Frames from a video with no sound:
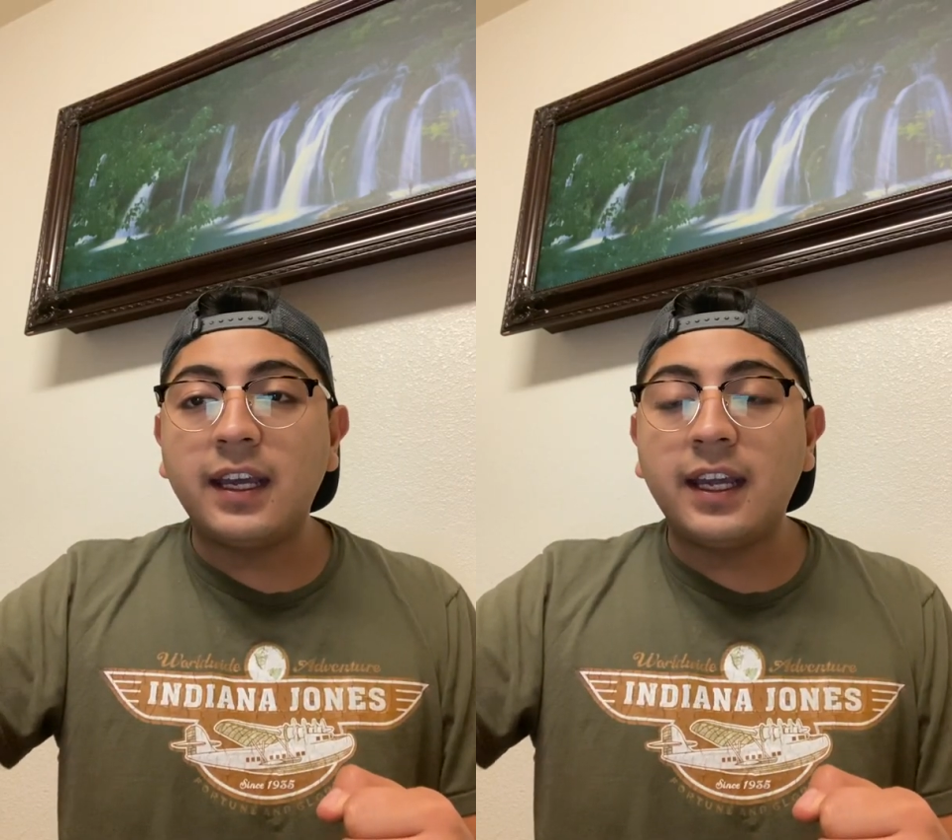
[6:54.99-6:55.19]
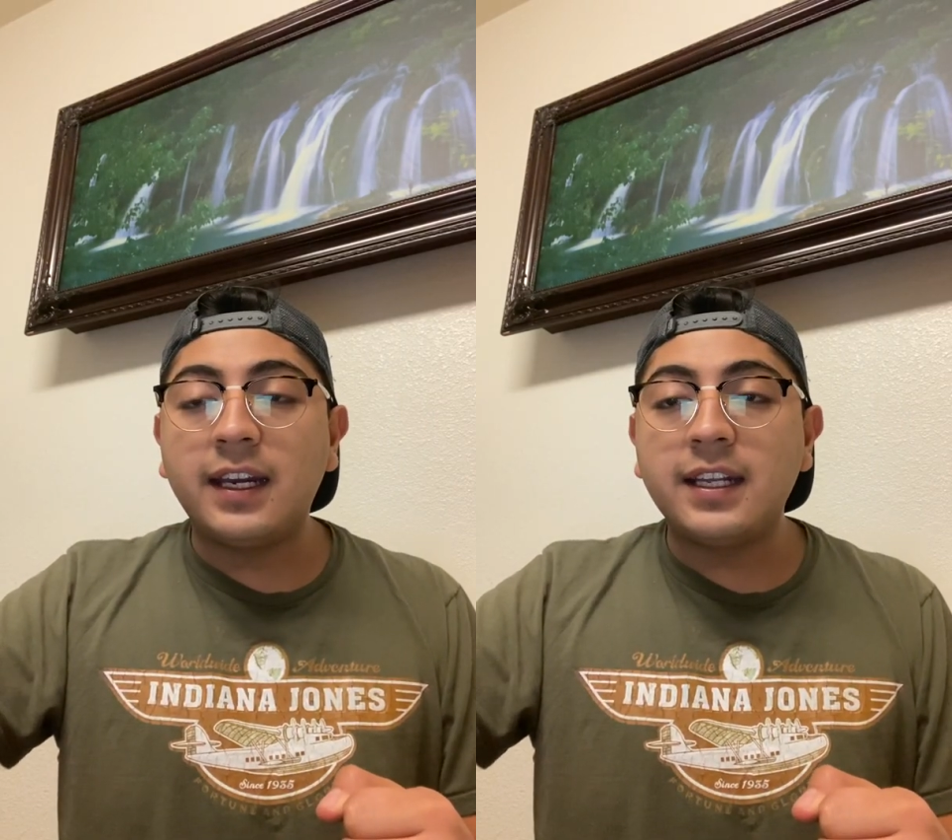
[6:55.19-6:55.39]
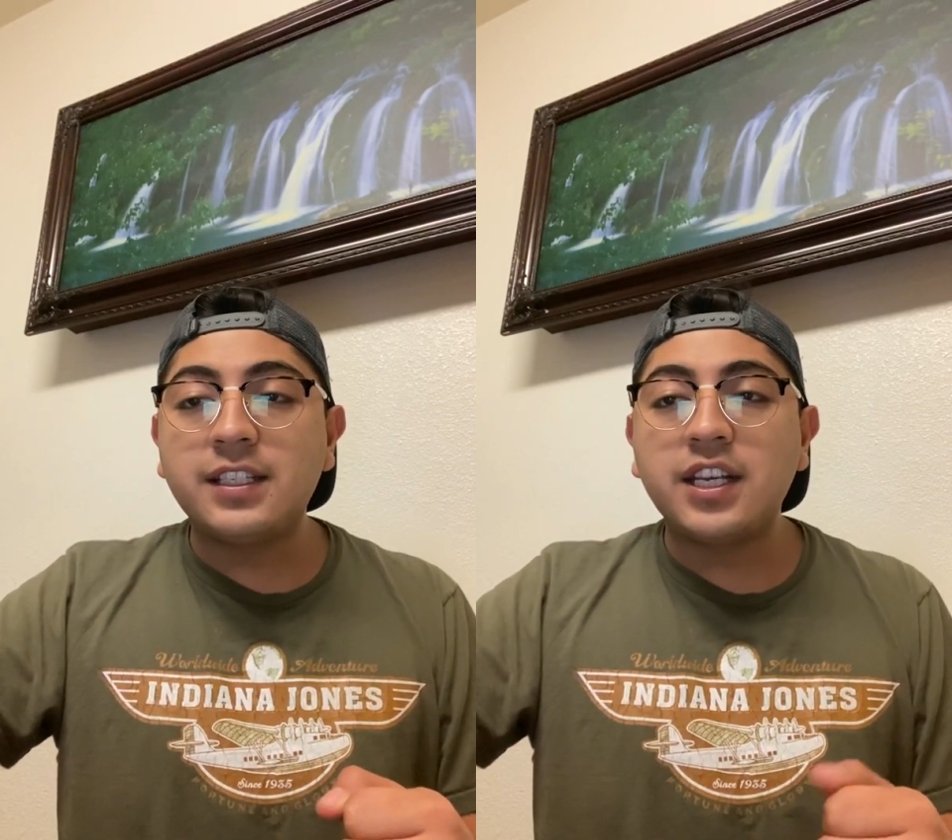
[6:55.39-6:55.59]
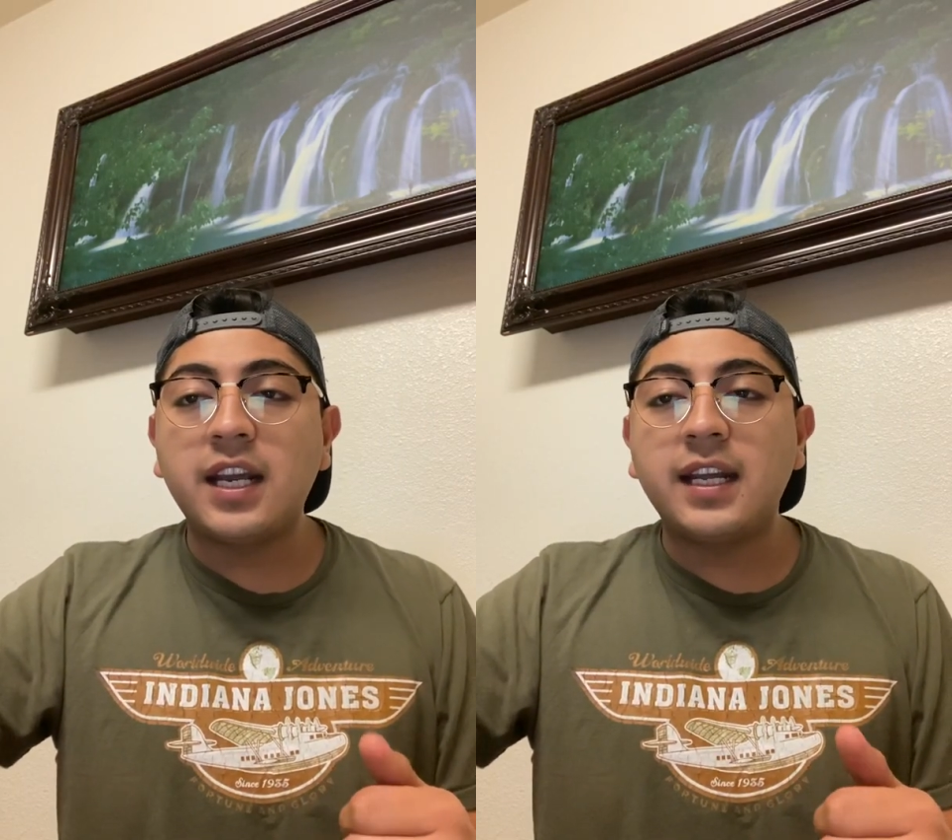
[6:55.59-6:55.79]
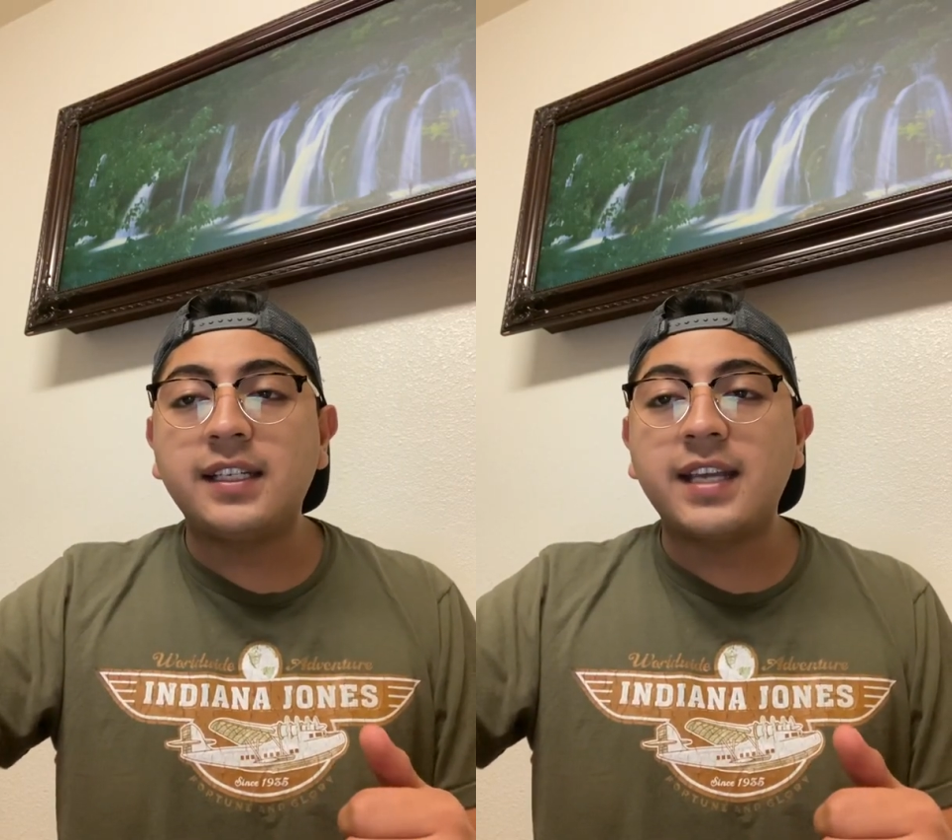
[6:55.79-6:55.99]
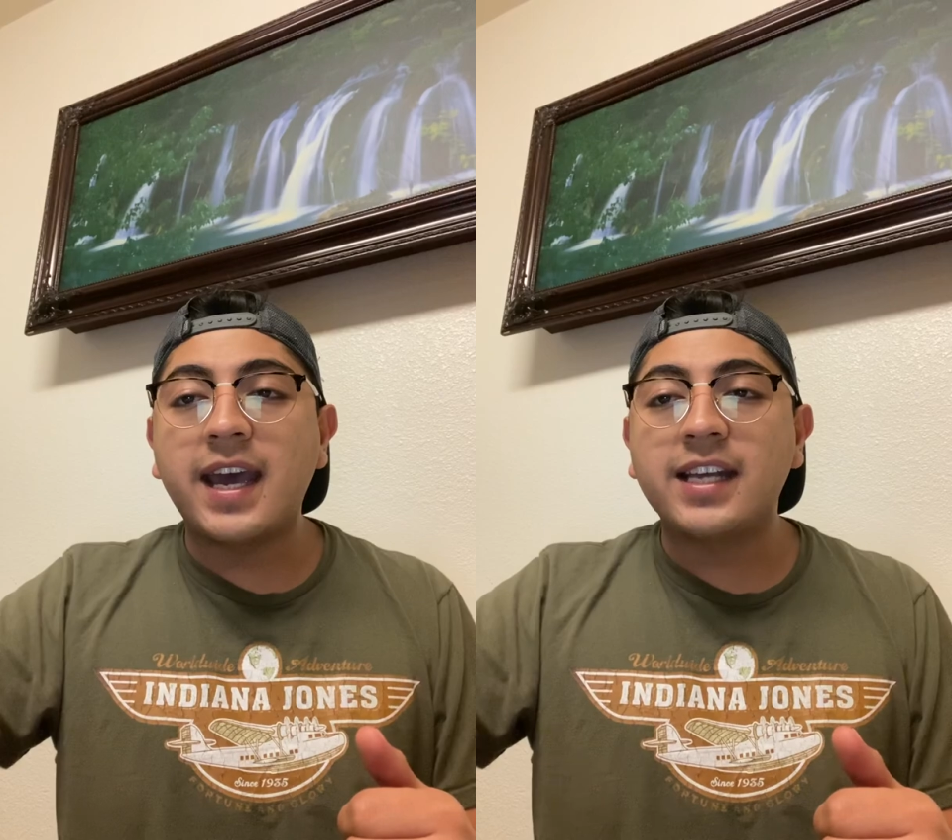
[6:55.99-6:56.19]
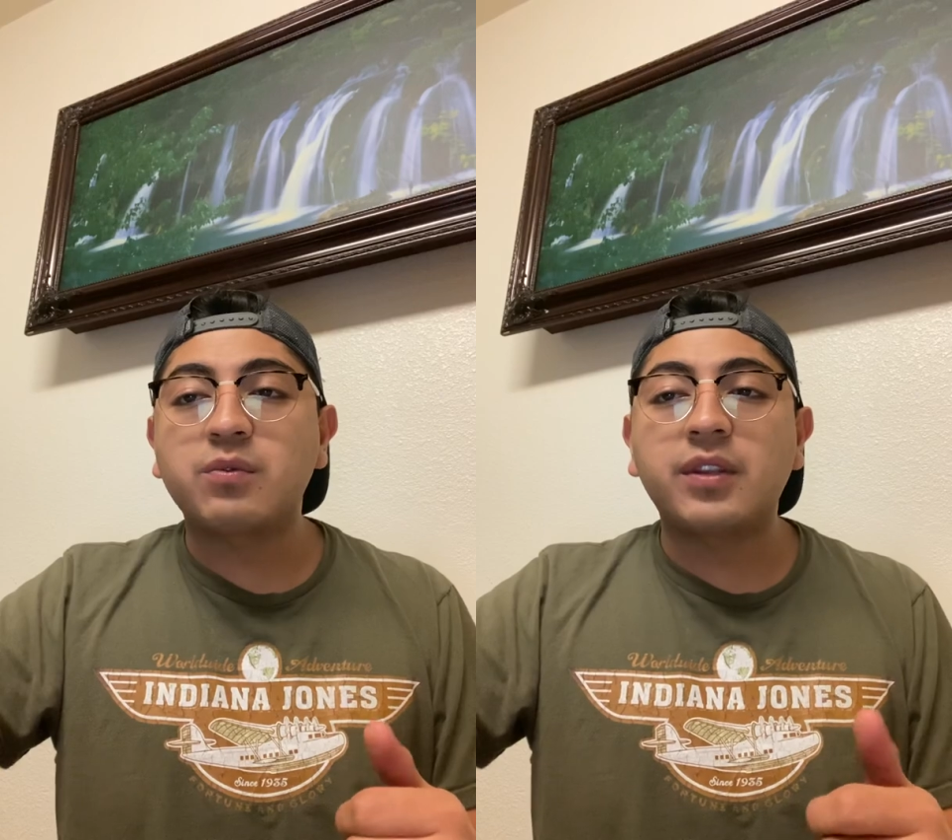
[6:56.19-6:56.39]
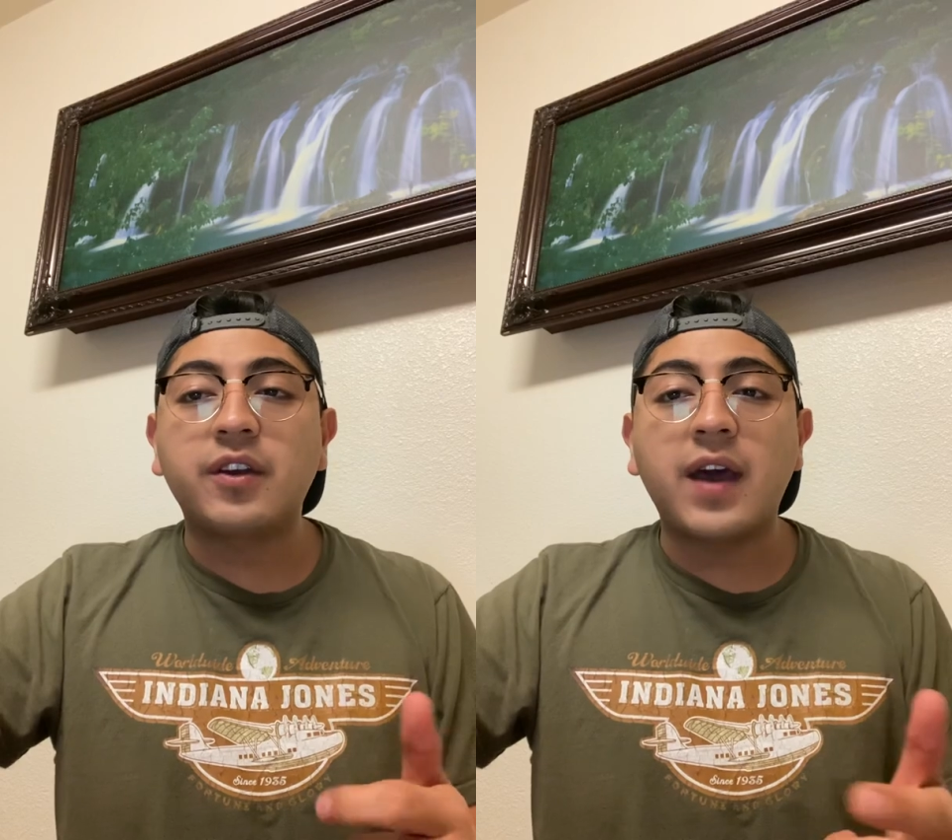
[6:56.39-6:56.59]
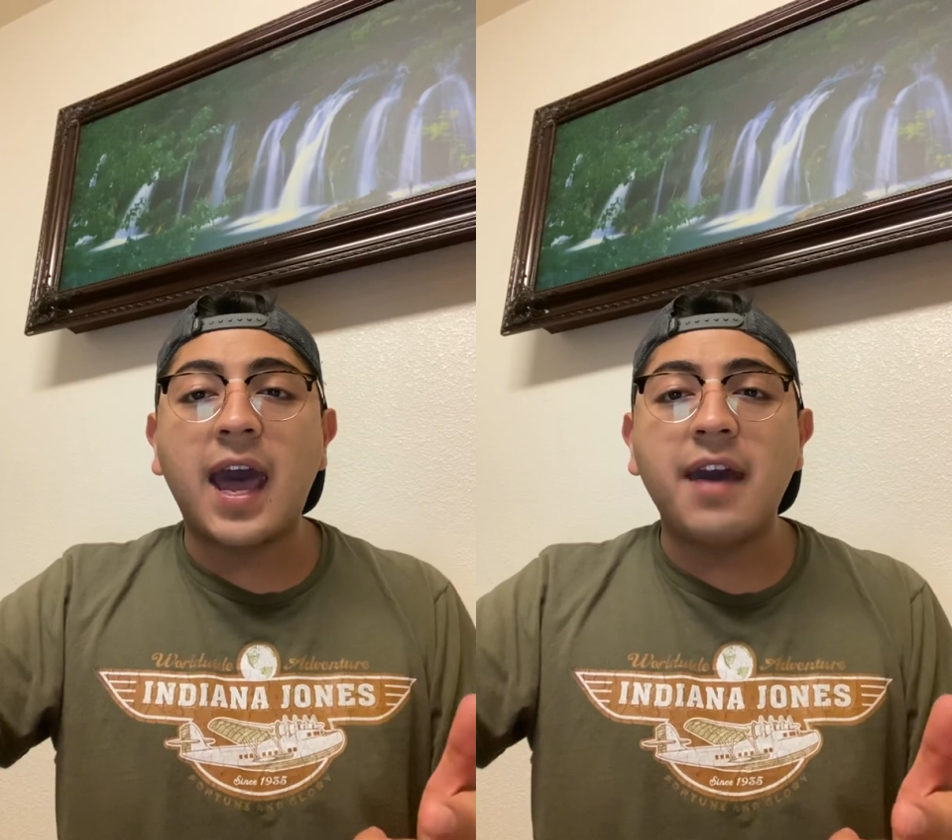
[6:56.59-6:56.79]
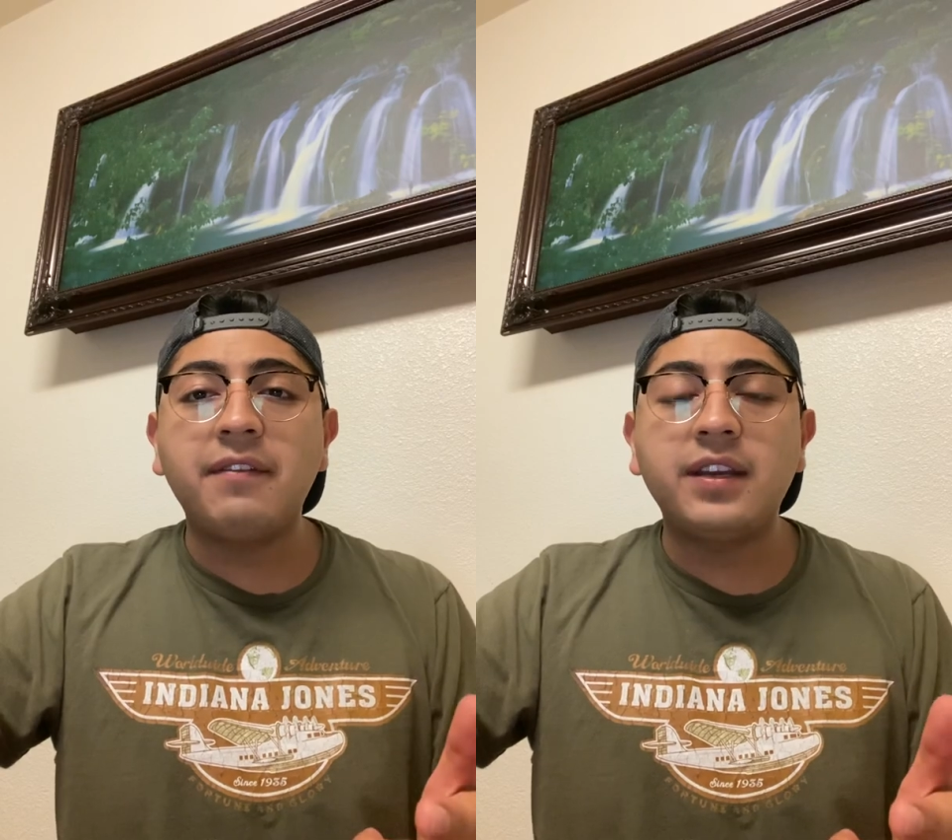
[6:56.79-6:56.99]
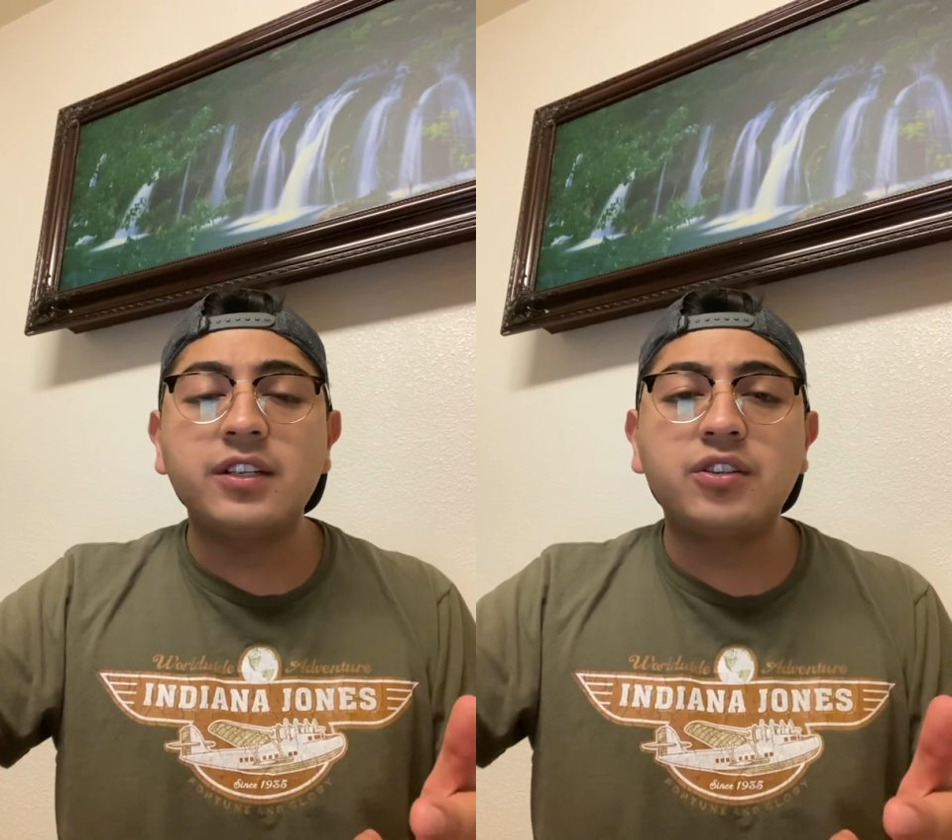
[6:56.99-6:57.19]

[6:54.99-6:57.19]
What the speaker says: initiate a task without having